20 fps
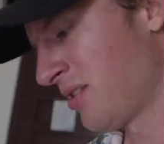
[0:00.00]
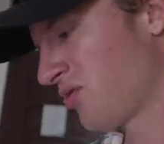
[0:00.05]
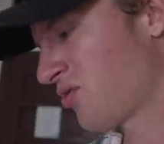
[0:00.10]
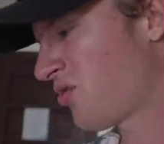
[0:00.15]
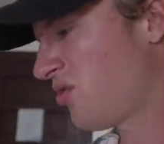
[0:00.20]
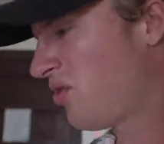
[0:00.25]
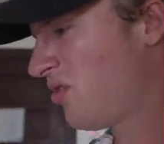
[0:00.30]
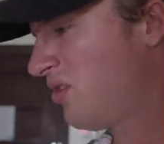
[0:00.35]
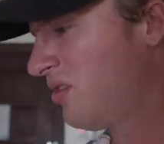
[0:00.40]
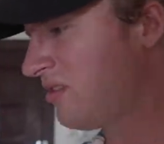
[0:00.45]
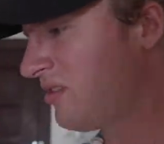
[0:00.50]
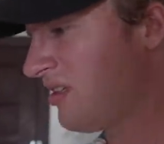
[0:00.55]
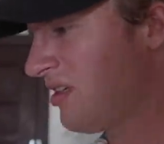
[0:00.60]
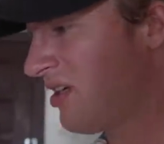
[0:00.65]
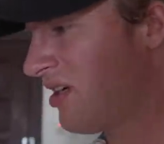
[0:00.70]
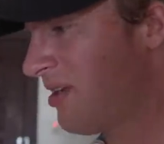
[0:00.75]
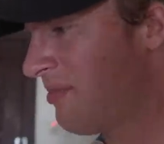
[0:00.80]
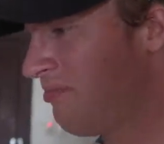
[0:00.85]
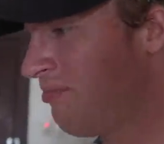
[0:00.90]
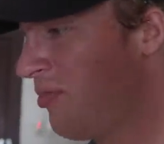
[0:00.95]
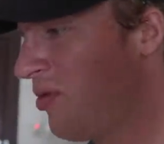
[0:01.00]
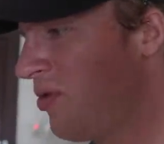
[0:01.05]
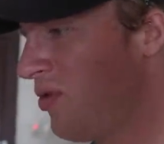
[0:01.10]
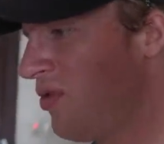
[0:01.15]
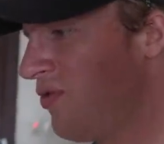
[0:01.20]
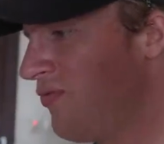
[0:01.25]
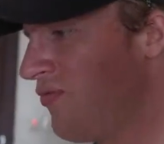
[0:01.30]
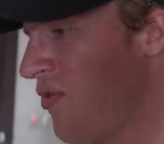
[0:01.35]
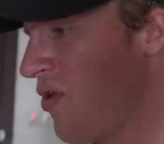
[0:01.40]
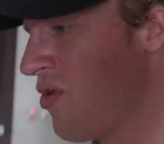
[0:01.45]
It's called
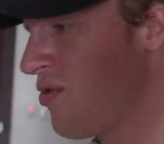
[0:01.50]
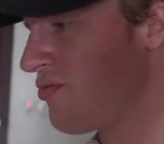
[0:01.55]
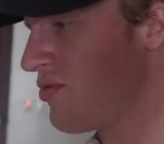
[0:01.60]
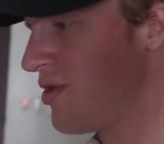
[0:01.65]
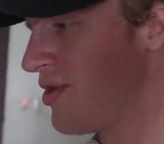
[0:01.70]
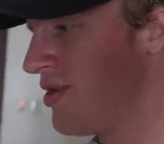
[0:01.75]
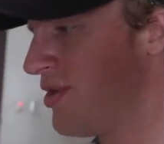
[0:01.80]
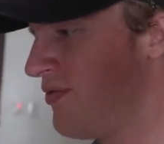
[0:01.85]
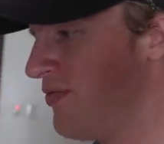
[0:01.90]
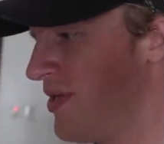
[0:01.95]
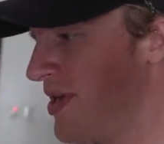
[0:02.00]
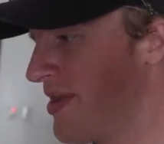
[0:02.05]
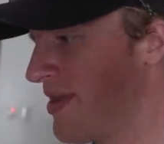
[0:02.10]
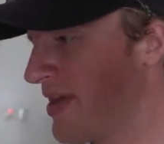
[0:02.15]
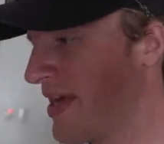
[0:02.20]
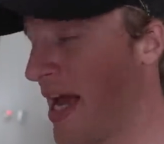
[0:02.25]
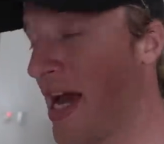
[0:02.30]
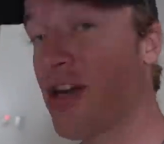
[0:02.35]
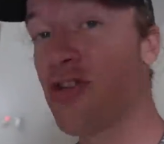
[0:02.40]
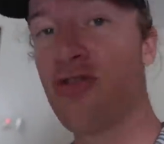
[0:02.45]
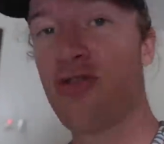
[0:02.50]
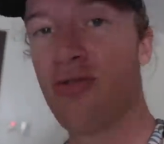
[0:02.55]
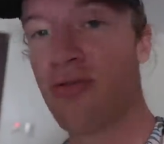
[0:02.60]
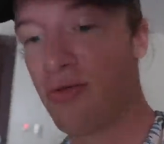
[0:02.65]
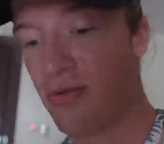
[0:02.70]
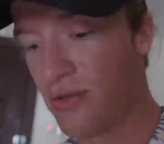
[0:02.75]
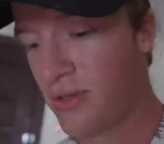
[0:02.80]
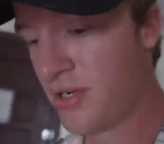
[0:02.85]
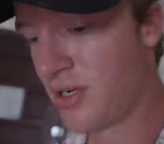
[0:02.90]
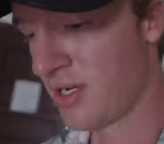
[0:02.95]
polvoron with
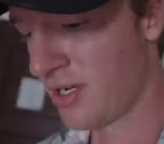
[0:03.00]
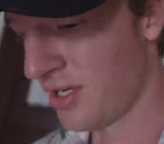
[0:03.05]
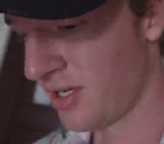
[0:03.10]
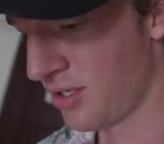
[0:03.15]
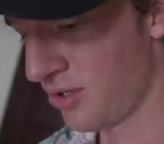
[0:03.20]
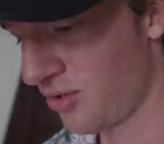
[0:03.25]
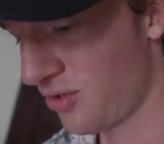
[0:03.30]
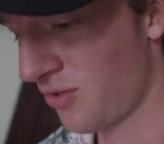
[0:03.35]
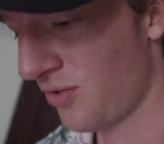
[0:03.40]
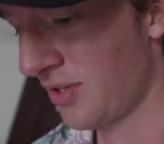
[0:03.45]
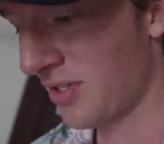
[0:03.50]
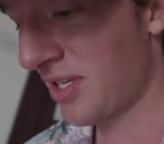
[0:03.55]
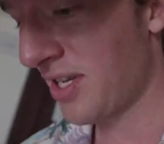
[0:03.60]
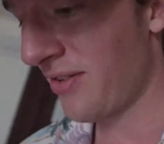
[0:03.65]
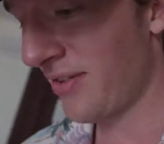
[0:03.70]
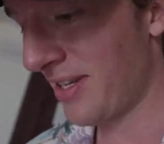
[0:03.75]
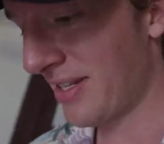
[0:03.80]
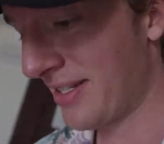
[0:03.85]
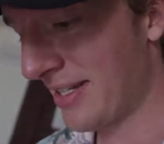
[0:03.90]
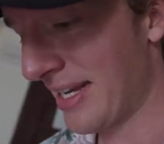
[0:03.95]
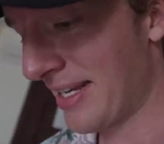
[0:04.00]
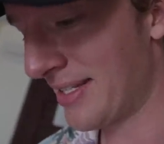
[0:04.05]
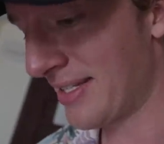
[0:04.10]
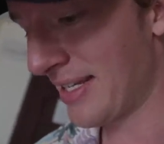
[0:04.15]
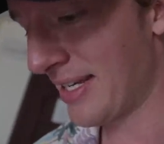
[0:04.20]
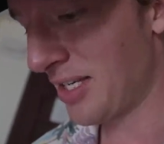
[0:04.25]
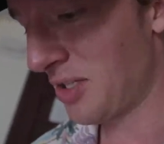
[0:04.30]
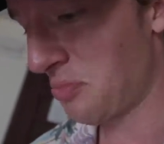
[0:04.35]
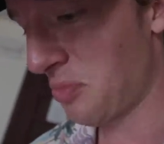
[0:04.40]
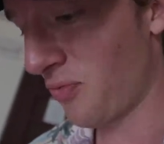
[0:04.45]
cashew. So let's give it a taste
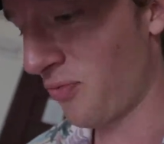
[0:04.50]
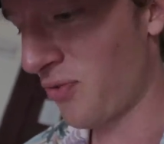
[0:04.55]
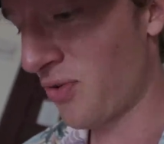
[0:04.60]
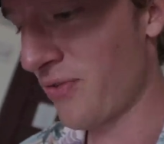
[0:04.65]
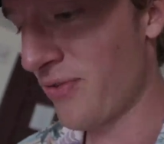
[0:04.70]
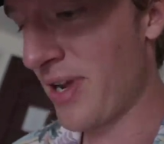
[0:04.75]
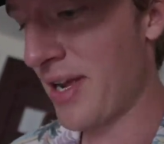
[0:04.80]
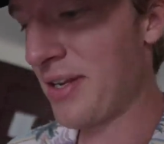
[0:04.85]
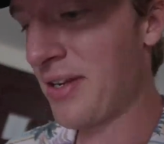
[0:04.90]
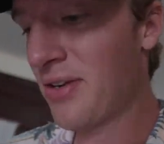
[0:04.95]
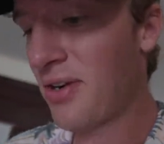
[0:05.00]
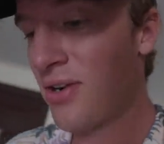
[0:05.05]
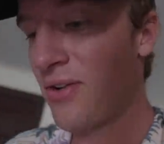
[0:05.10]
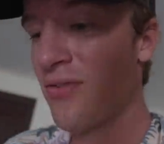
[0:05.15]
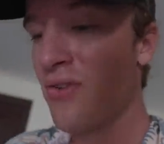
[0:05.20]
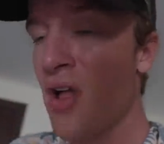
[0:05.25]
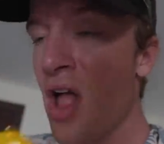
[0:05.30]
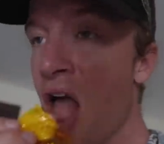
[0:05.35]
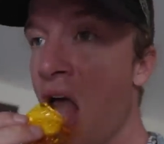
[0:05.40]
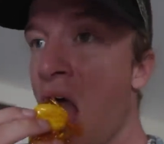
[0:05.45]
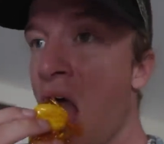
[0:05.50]
test before we end it off.